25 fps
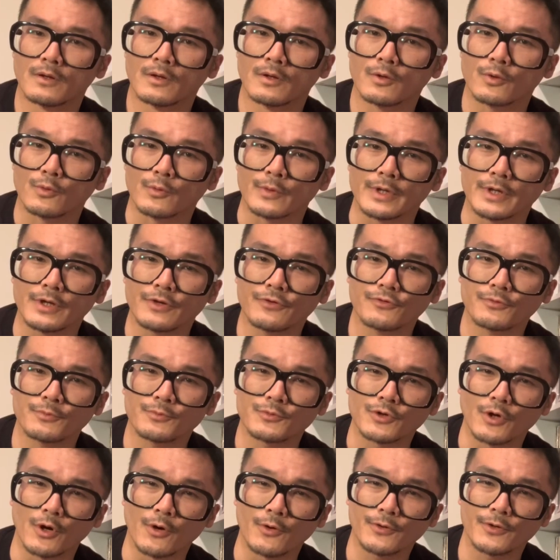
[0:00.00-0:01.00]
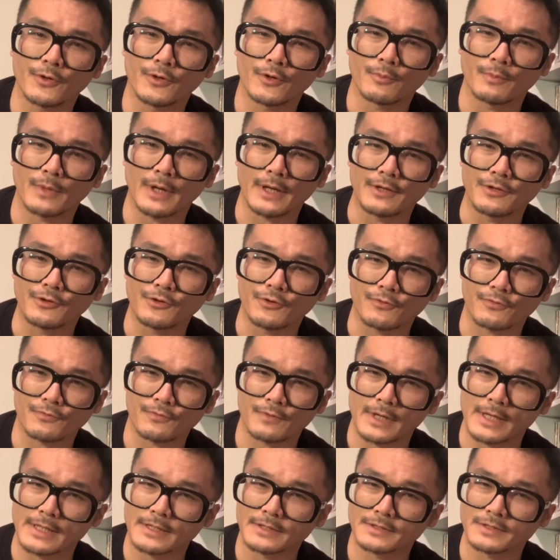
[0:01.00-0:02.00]
Greetings from Tokyo, my dear
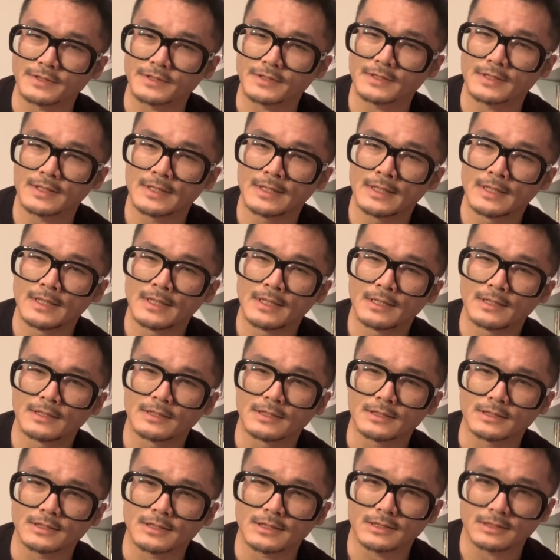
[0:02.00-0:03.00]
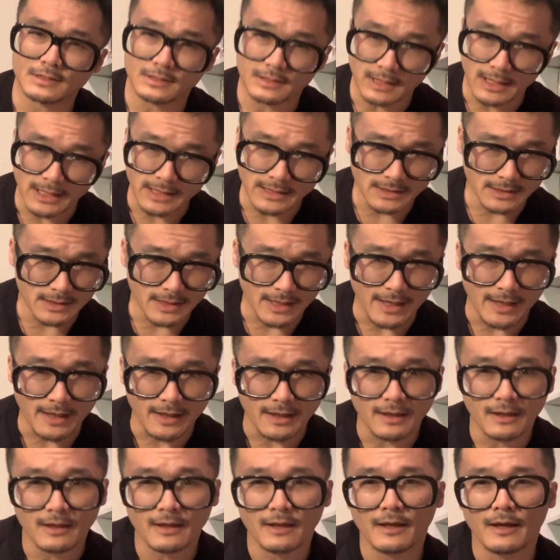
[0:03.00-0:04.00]
friends. This is
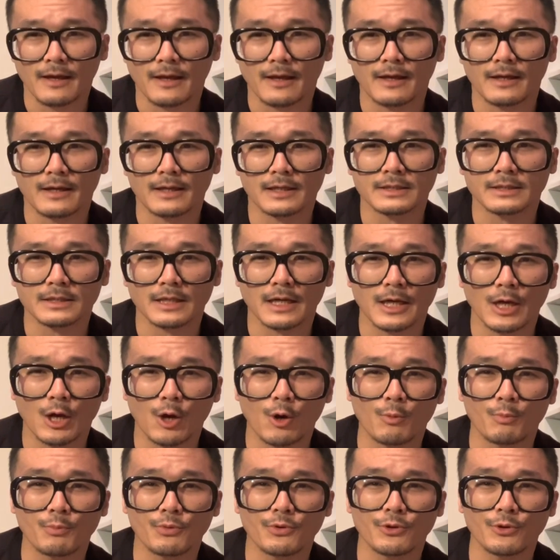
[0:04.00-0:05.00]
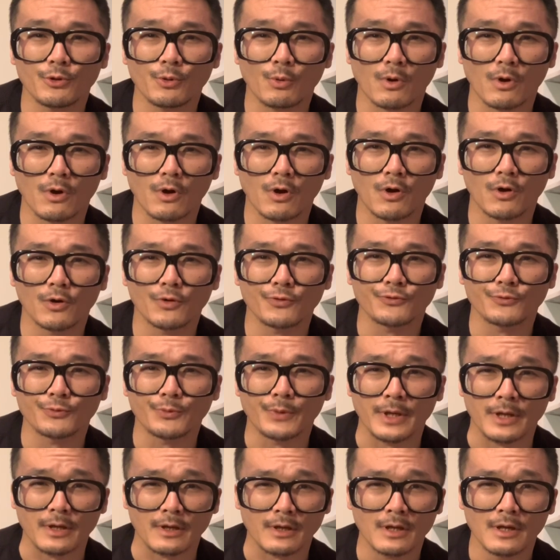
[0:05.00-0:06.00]
Daisuke, and I hope you are all
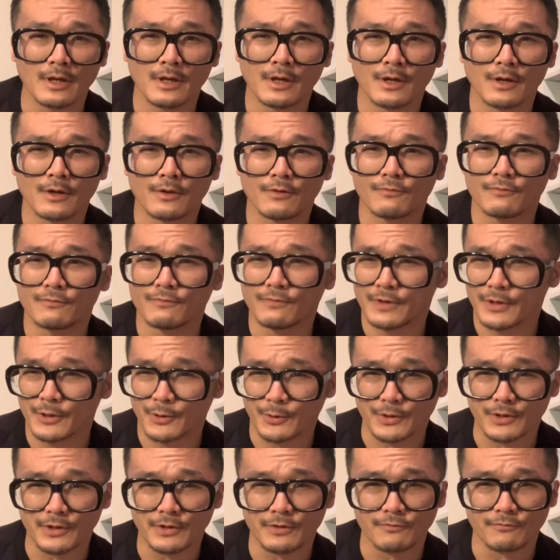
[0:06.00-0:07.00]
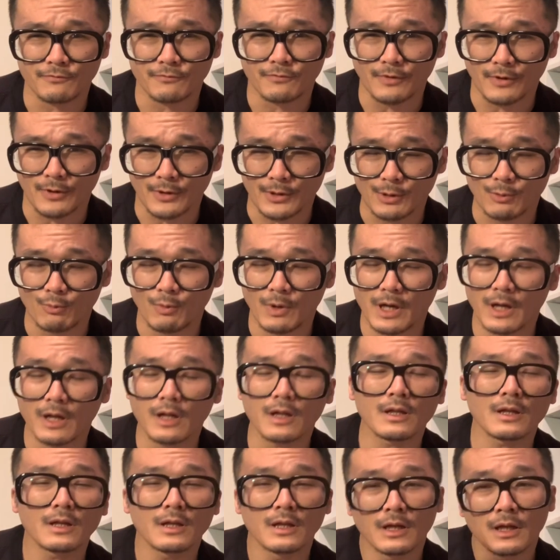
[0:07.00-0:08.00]
doing very, very
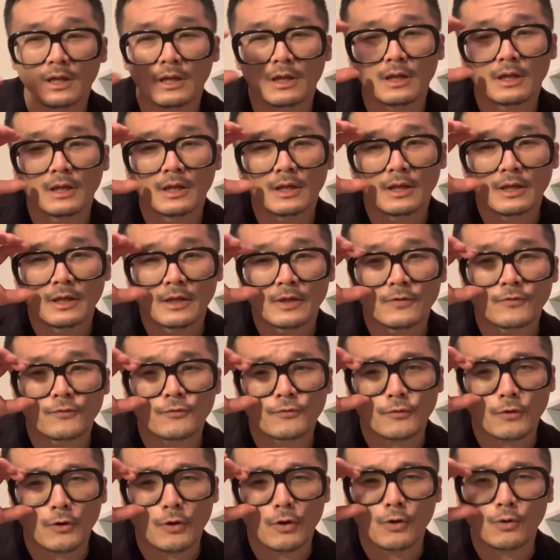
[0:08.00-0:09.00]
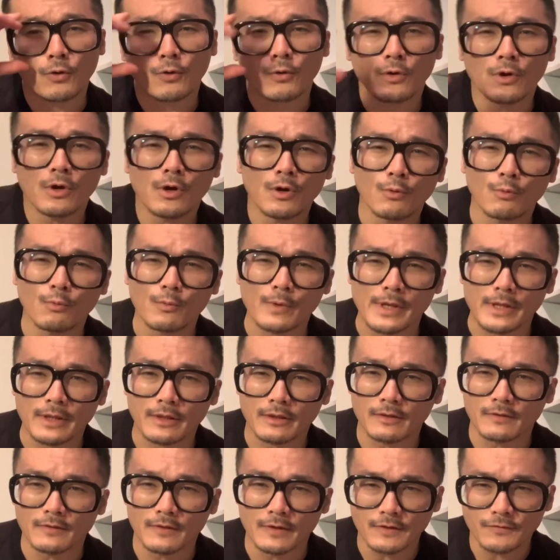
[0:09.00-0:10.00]
well. So with
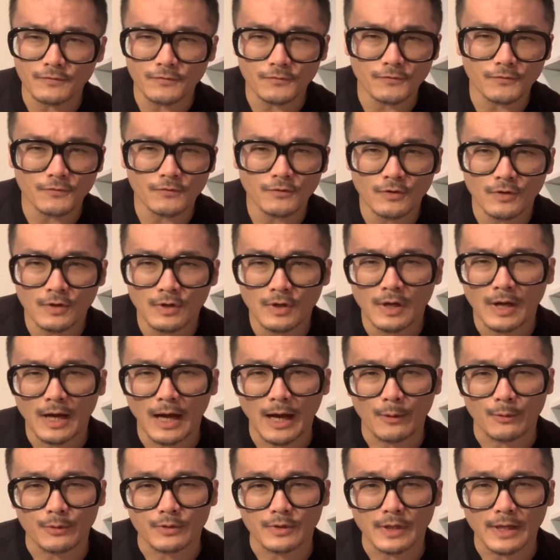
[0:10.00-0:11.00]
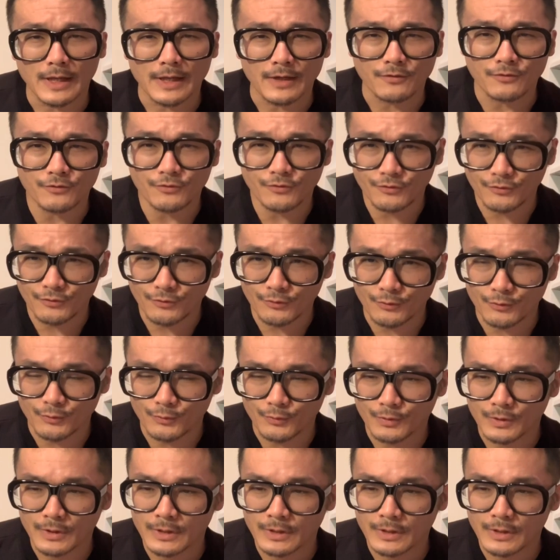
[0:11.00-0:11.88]
this, I would like to